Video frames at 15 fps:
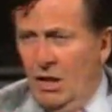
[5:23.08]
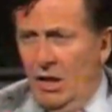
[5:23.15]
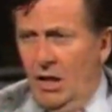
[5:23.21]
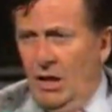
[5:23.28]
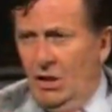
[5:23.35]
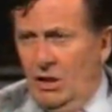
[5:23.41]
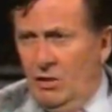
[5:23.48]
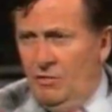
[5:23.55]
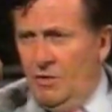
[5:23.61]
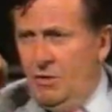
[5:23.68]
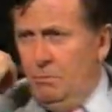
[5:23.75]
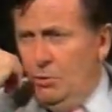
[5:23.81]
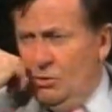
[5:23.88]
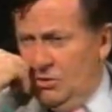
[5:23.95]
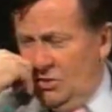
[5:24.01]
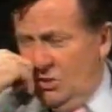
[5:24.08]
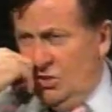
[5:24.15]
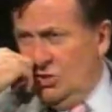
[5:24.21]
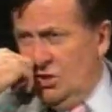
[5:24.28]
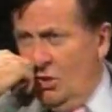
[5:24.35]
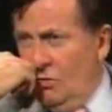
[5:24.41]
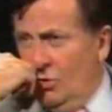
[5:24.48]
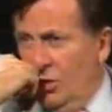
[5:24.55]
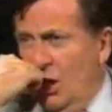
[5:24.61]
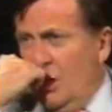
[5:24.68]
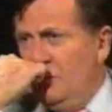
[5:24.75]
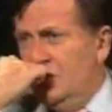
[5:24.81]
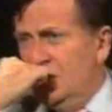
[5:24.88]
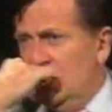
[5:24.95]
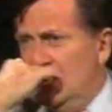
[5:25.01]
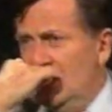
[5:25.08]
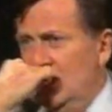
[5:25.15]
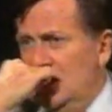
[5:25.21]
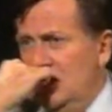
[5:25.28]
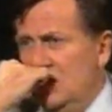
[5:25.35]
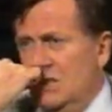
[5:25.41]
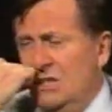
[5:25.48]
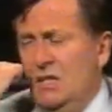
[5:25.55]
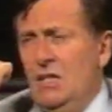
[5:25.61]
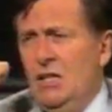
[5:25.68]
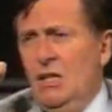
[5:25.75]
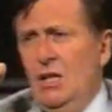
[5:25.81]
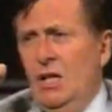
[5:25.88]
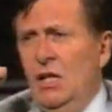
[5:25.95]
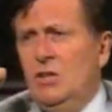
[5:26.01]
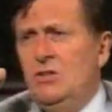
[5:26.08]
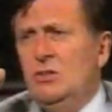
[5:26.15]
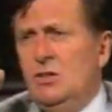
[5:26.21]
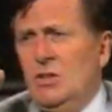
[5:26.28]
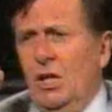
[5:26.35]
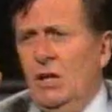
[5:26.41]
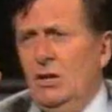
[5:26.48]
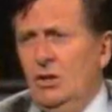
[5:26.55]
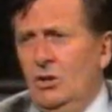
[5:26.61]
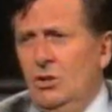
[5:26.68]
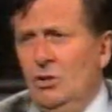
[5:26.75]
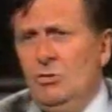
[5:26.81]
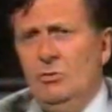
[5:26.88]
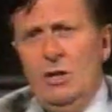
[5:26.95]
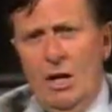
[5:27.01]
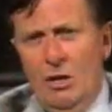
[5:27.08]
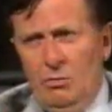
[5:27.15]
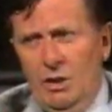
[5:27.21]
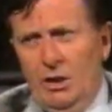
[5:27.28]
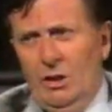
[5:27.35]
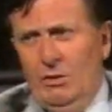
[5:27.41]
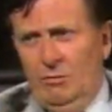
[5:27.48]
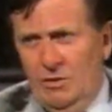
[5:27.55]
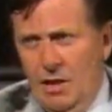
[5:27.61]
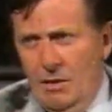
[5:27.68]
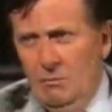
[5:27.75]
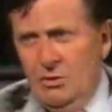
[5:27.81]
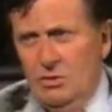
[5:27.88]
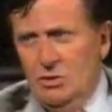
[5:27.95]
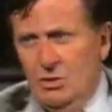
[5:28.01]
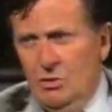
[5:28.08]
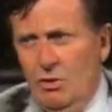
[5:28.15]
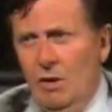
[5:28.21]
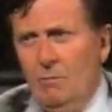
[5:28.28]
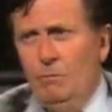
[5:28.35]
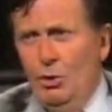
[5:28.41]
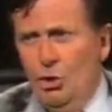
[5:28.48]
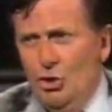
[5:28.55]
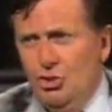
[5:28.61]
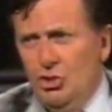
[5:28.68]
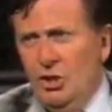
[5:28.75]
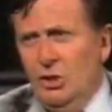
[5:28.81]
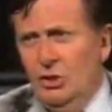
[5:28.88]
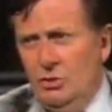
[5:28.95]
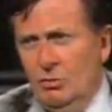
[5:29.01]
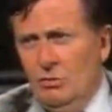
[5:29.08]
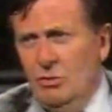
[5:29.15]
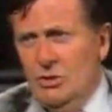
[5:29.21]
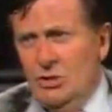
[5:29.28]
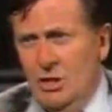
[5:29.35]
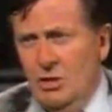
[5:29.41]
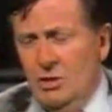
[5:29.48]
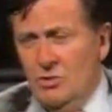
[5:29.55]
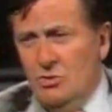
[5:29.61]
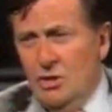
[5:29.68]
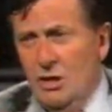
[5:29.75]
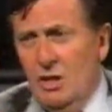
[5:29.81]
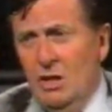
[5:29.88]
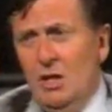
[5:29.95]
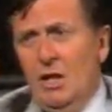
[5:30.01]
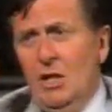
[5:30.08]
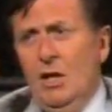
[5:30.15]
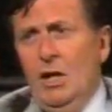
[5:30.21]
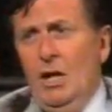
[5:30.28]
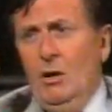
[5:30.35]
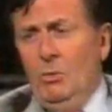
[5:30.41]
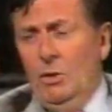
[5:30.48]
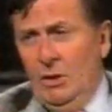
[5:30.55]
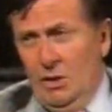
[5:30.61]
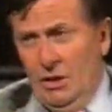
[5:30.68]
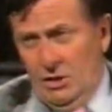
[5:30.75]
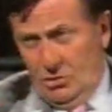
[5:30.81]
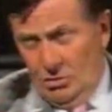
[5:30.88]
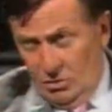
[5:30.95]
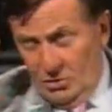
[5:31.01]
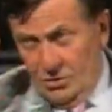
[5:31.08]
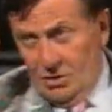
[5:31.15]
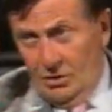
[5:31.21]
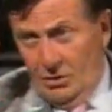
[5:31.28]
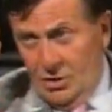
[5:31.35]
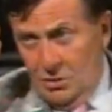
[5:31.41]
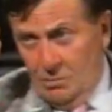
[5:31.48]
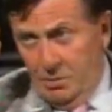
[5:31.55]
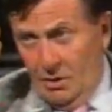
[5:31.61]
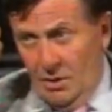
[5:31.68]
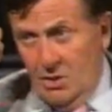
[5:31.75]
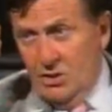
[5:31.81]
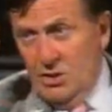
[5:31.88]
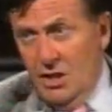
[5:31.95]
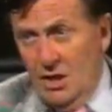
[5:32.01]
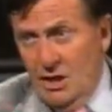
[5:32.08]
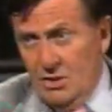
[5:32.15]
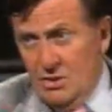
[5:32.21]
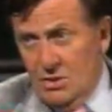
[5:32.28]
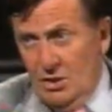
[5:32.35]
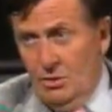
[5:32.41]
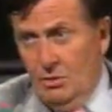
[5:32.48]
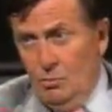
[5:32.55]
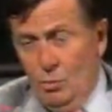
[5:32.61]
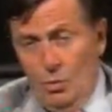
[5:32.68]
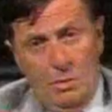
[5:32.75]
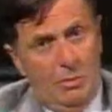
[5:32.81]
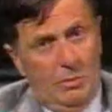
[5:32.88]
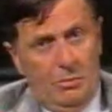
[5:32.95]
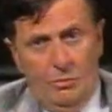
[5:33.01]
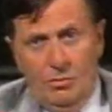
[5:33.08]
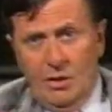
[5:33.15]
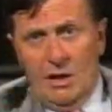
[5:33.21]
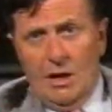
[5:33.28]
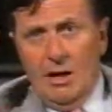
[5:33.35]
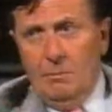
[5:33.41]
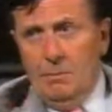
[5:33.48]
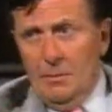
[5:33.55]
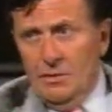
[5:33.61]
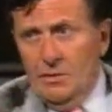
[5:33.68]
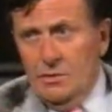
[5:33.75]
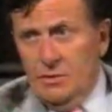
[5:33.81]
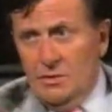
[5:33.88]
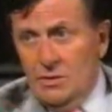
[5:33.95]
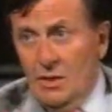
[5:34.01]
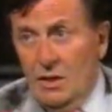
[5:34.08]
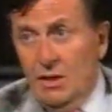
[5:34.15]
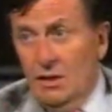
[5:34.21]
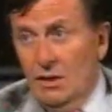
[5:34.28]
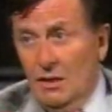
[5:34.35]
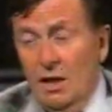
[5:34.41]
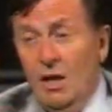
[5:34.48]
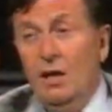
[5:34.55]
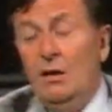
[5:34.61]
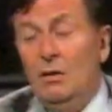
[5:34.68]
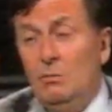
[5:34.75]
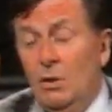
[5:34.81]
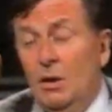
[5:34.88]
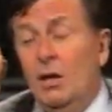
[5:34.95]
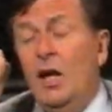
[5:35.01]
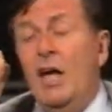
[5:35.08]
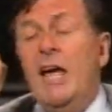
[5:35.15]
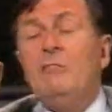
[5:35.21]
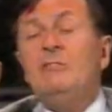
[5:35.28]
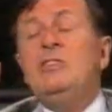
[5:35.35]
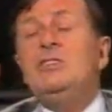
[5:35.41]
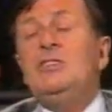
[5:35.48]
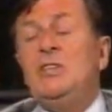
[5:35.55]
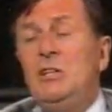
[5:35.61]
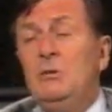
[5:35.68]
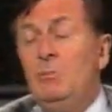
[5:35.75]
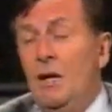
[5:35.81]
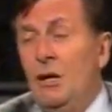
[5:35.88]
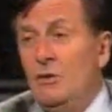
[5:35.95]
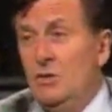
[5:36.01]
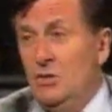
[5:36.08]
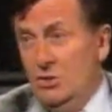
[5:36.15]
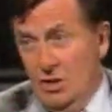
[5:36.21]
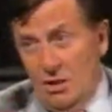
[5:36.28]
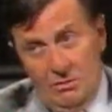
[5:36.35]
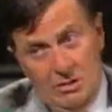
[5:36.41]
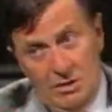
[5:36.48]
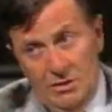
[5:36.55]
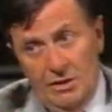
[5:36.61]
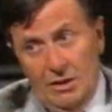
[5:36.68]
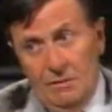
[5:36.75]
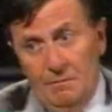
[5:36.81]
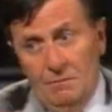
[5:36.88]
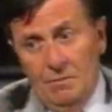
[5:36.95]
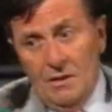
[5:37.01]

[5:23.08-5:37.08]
And if he puts this show on overseas, it's going to do no end of damage to our burgeoning tourist industry. We'd like calls on this, please. Yes. And women would ring up and say, well, I haven't seen Barry's show either.